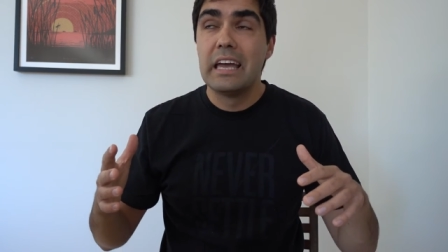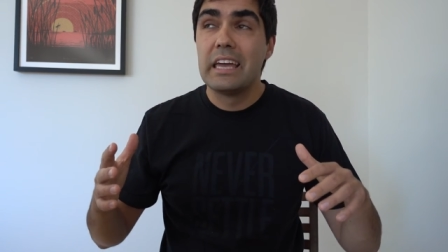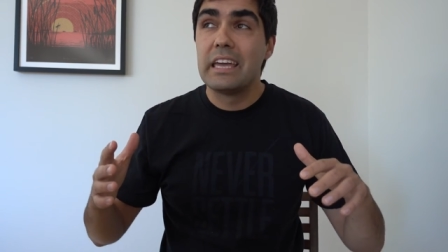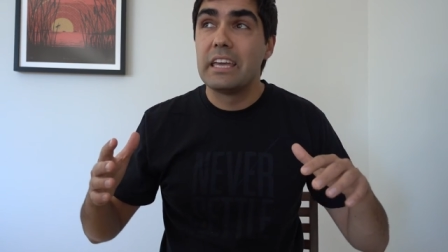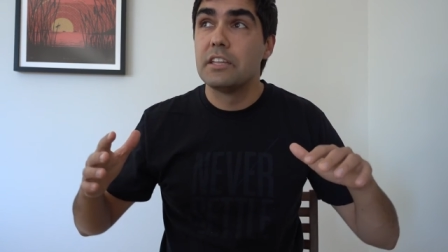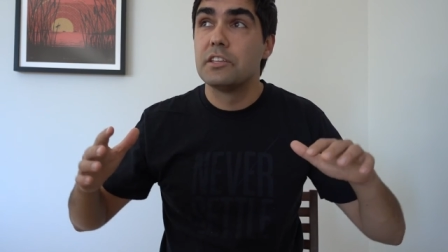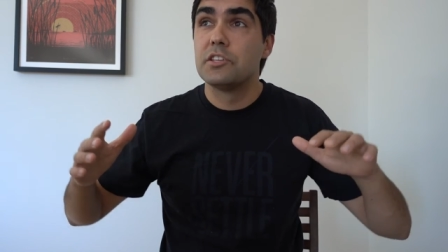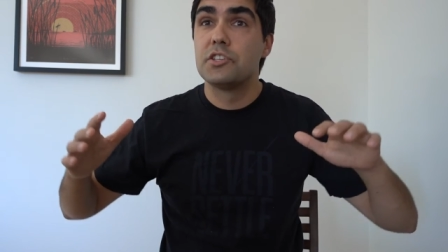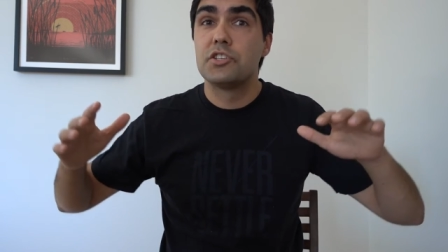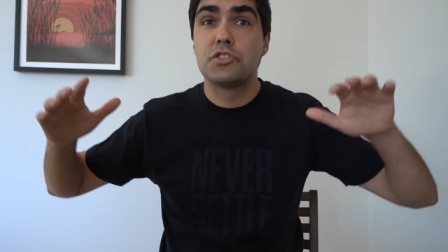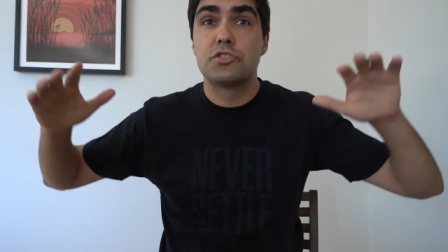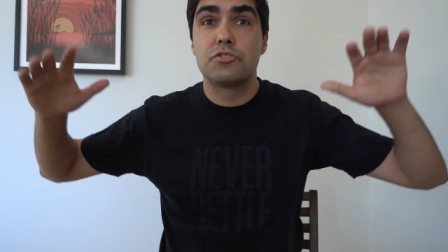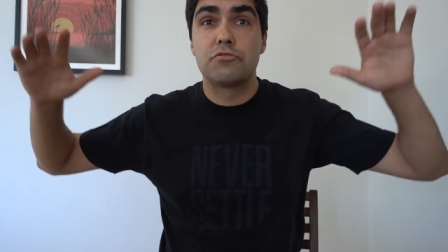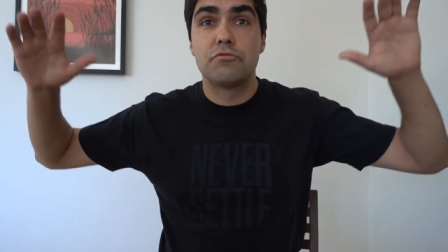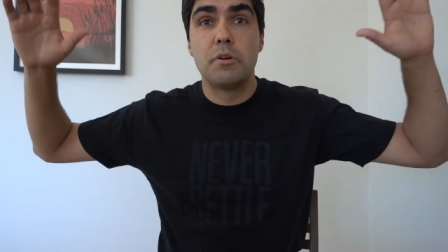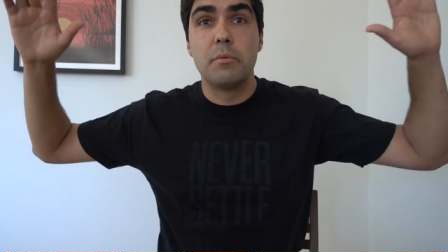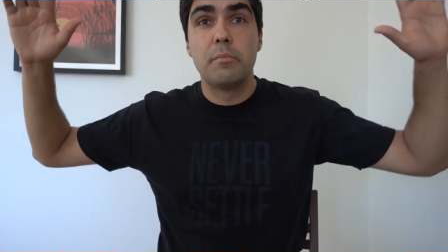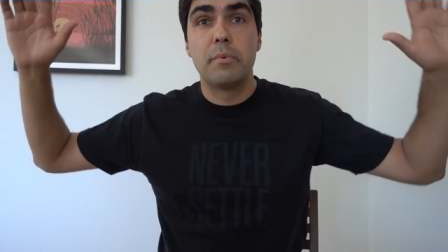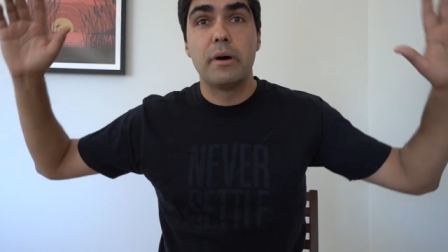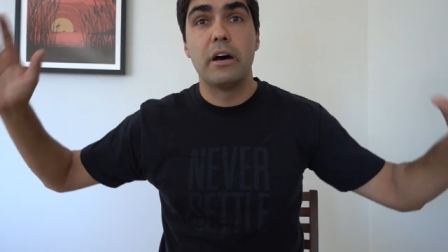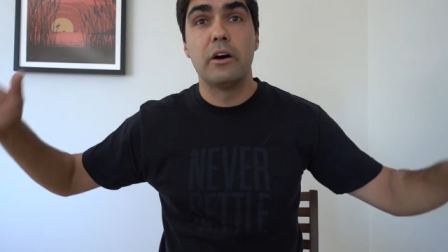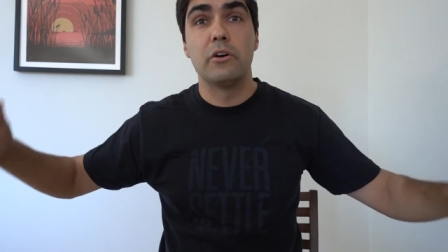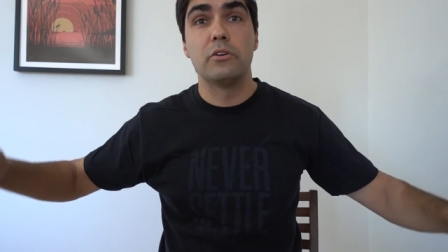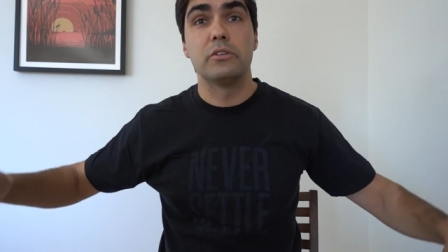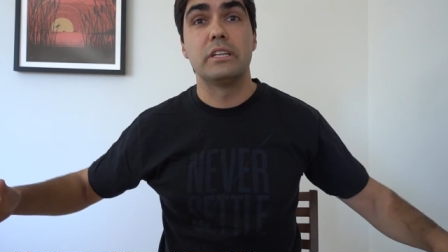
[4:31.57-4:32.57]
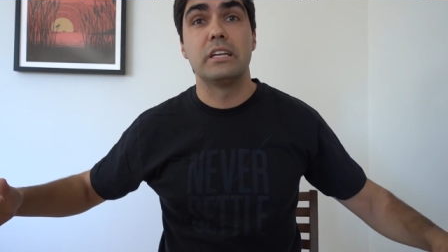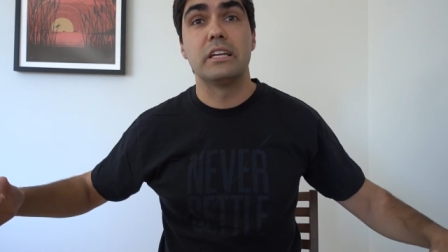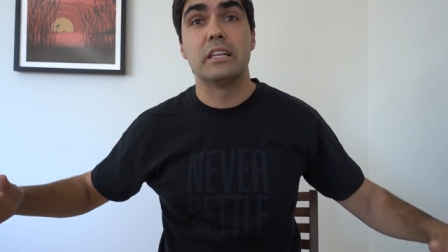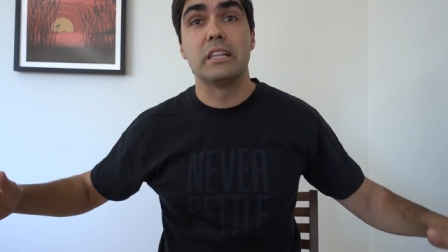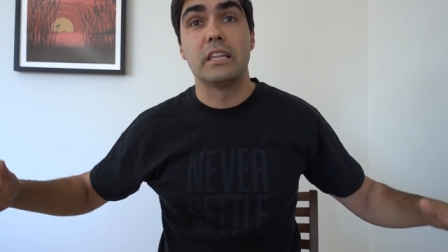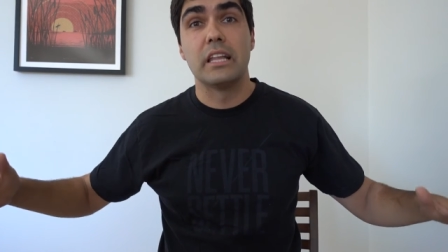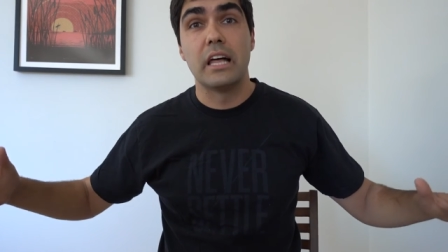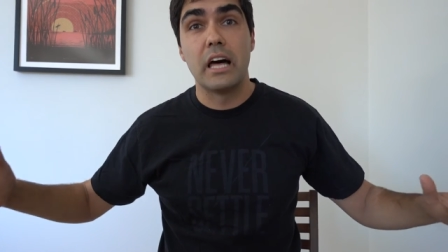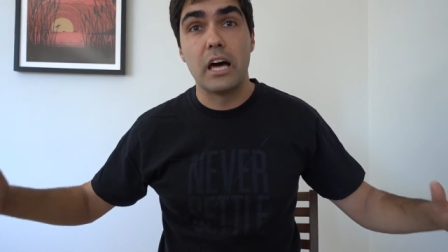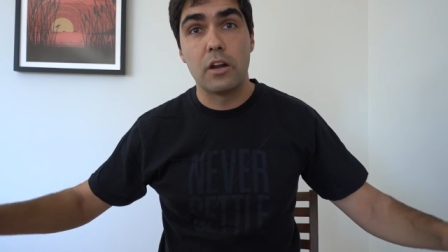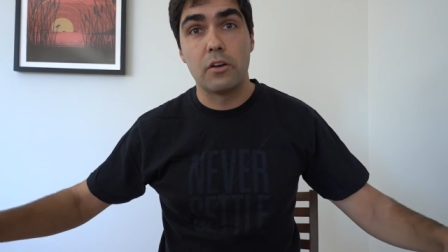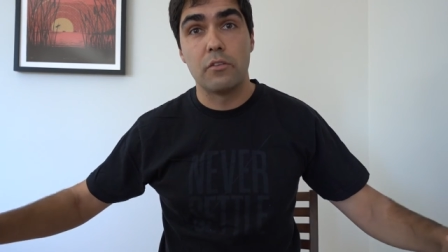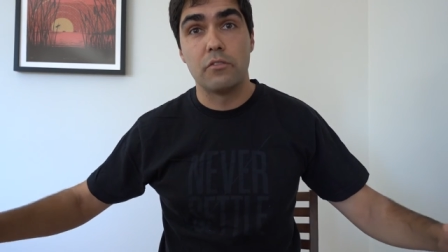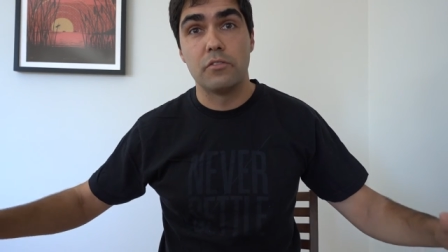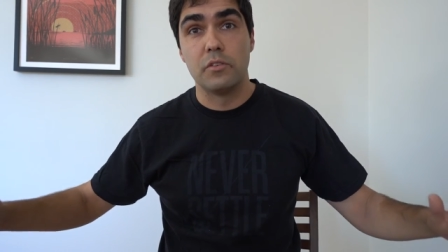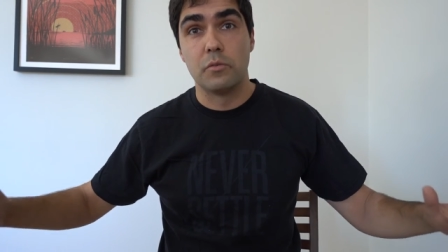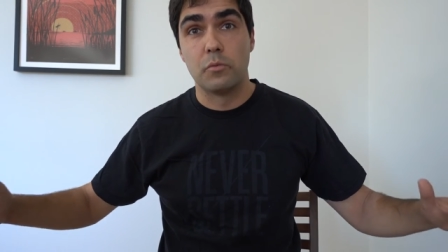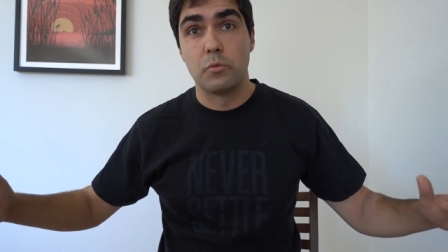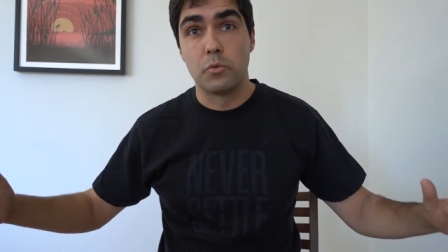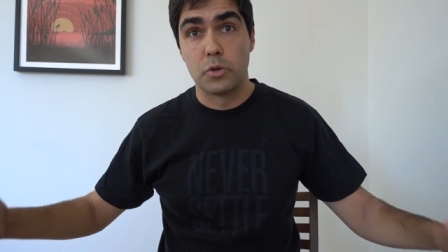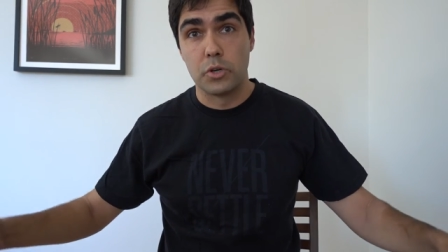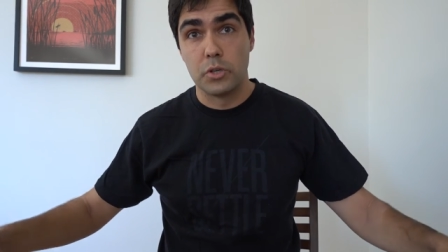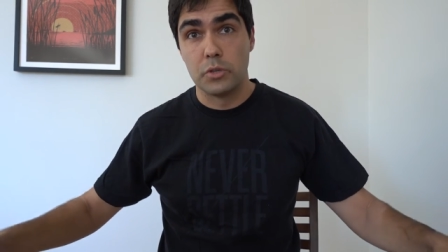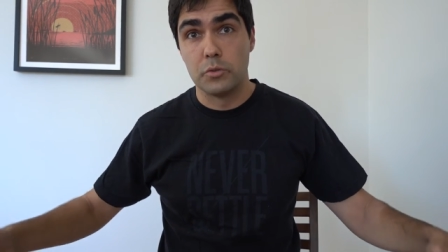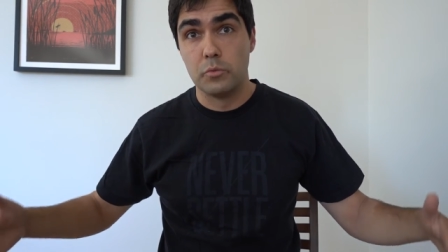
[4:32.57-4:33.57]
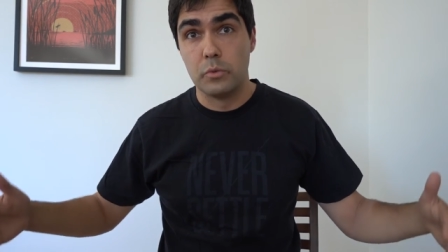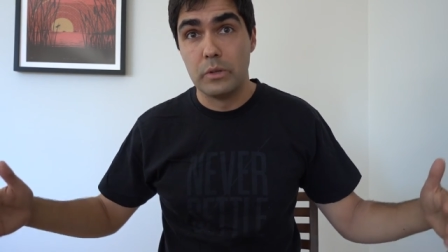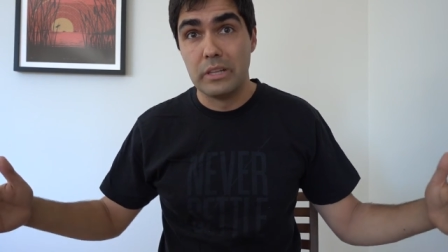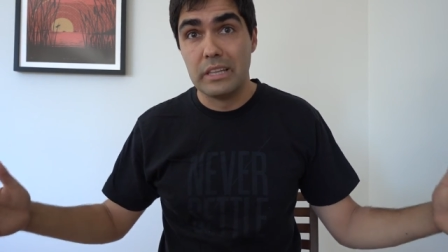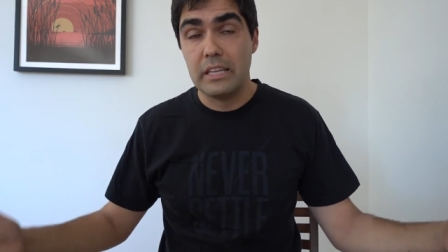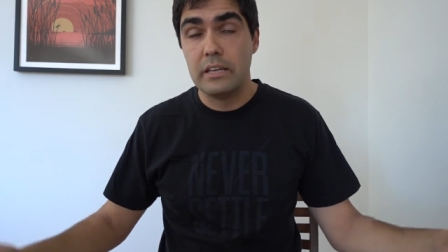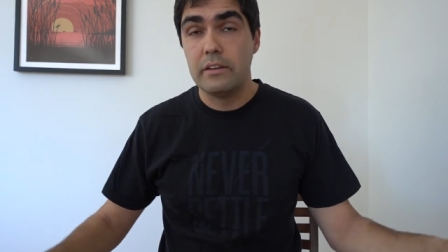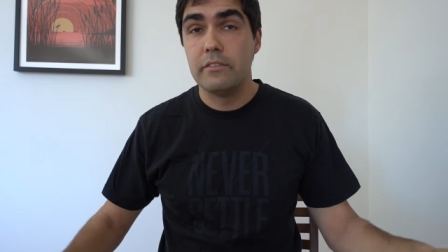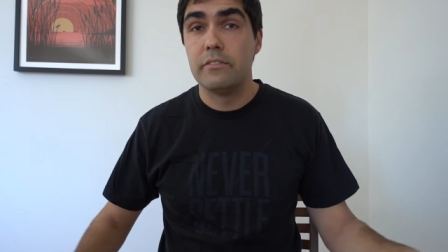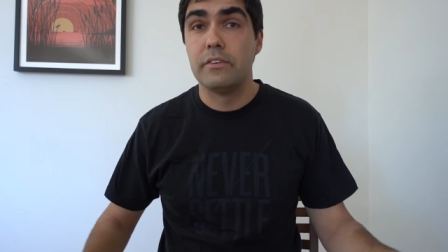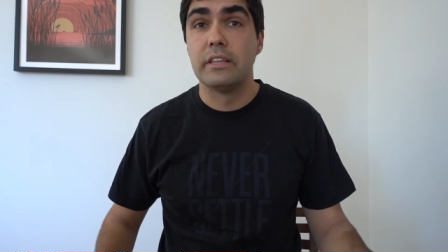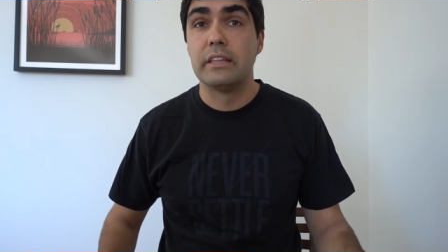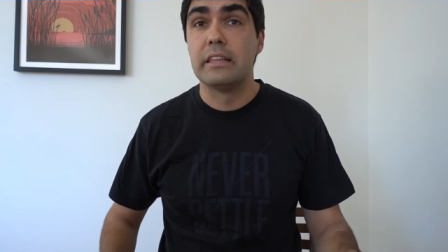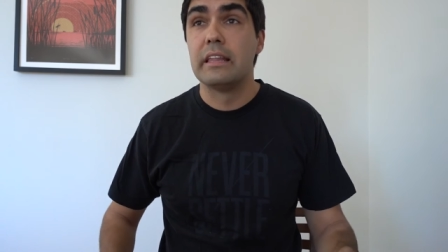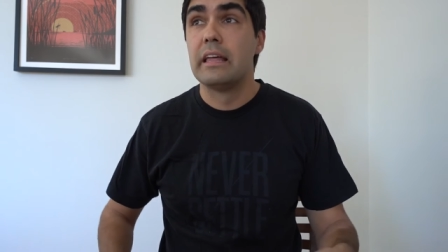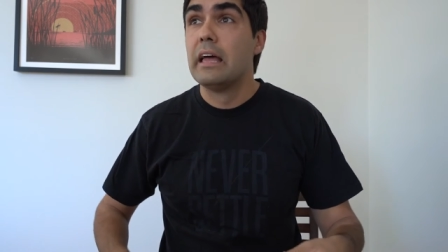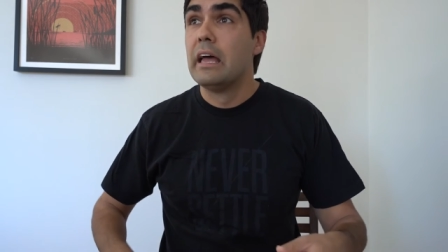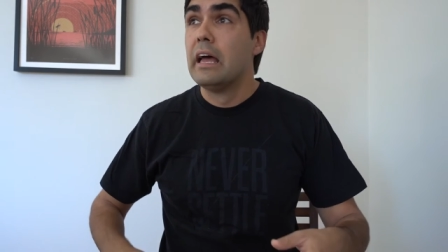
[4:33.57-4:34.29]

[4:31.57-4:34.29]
can strip out a lot of the world we live in